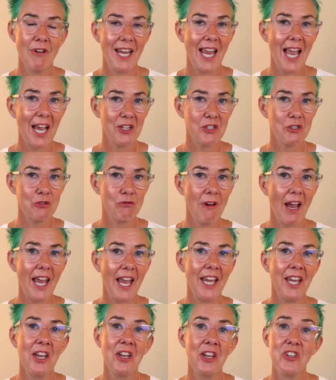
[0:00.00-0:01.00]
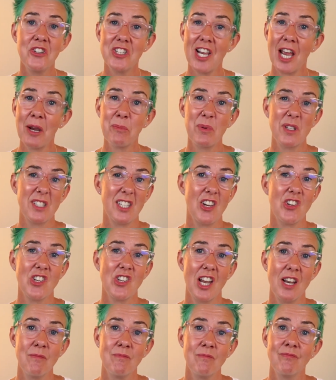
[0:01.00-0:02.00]
re-x-ray, check
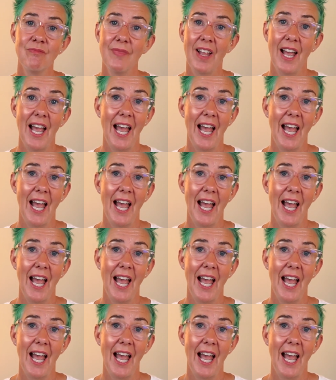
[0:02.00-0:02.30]
position,